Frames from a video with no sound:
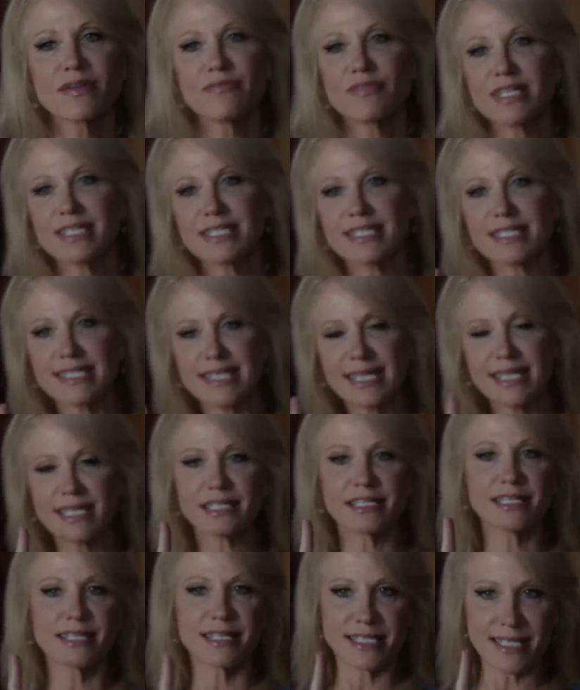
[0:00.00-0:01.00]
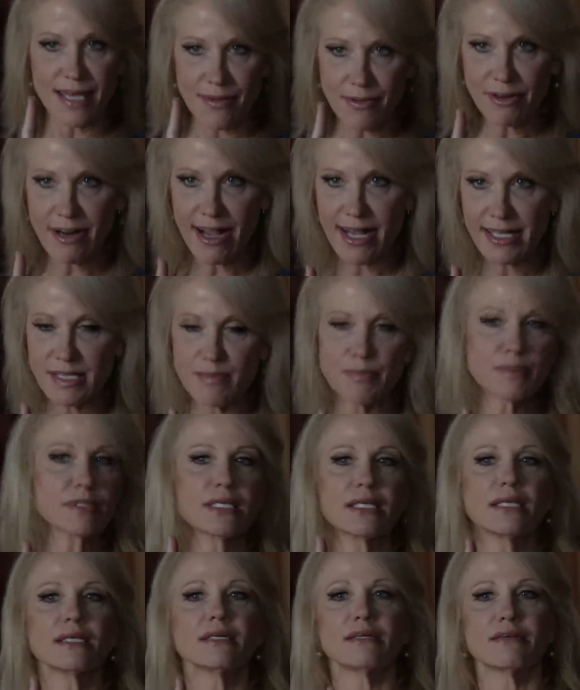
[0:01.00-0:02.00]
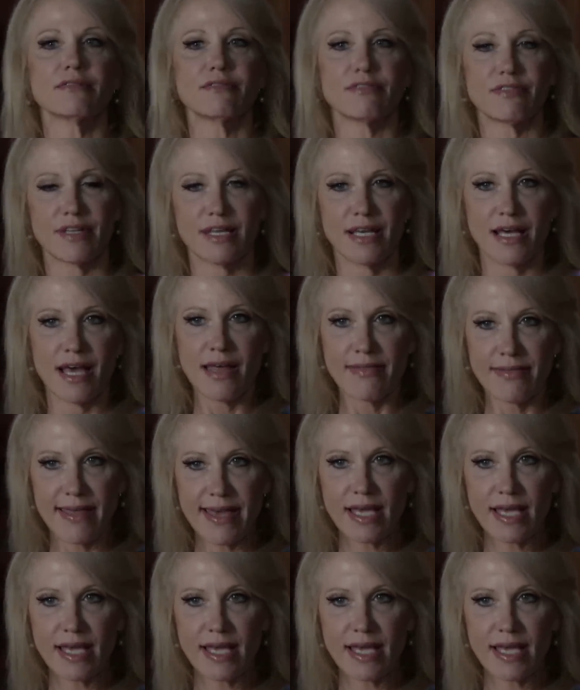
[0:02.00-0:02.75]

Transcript: some reason, cynically, the Democrats believe